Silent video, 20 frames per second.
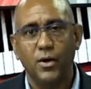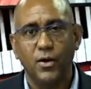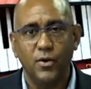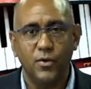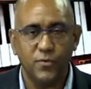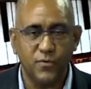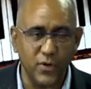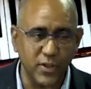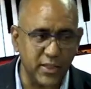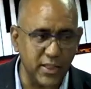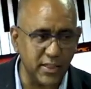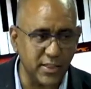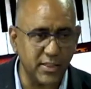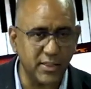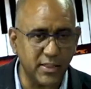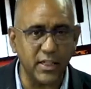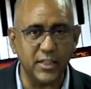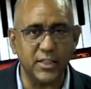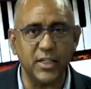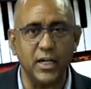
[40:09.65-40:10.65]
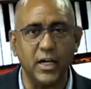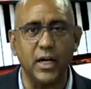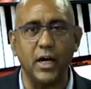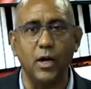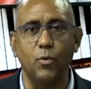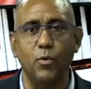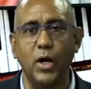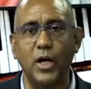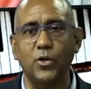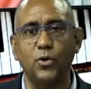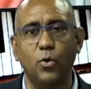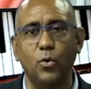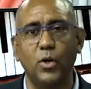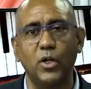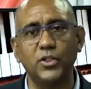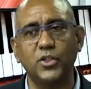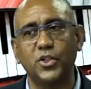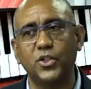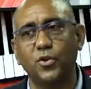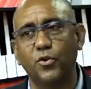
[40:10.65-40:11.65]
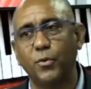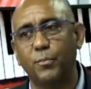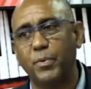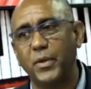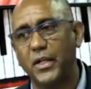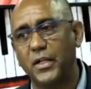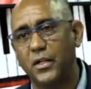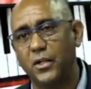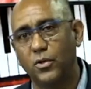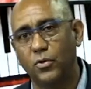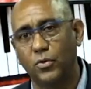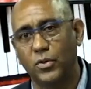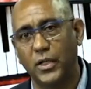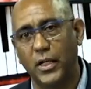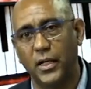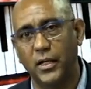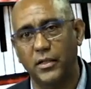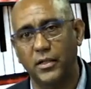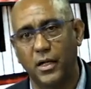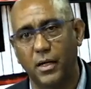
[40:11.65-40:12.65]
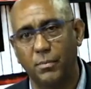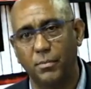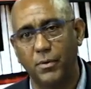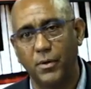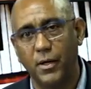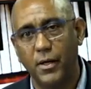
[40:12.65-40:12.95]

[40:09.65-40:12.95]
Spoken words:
For this teacher, I don't want you to repeat the note at the top.